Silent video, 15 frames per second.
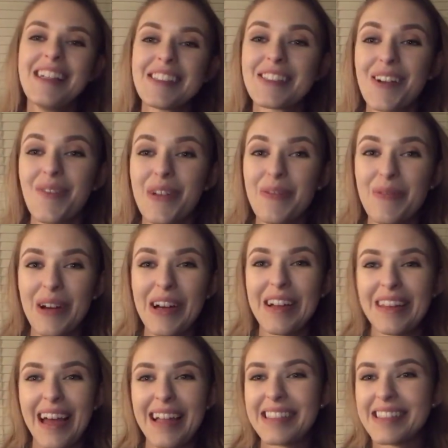So we
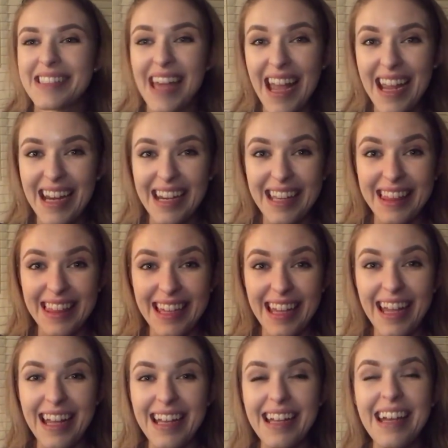weren't allowed to say
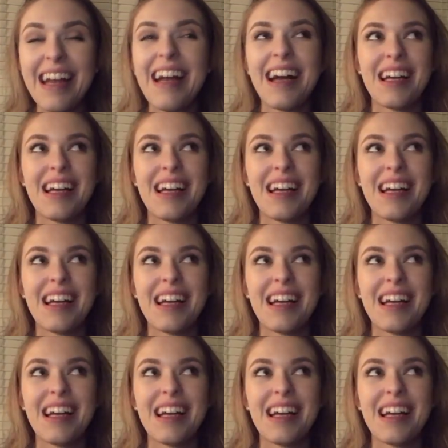anything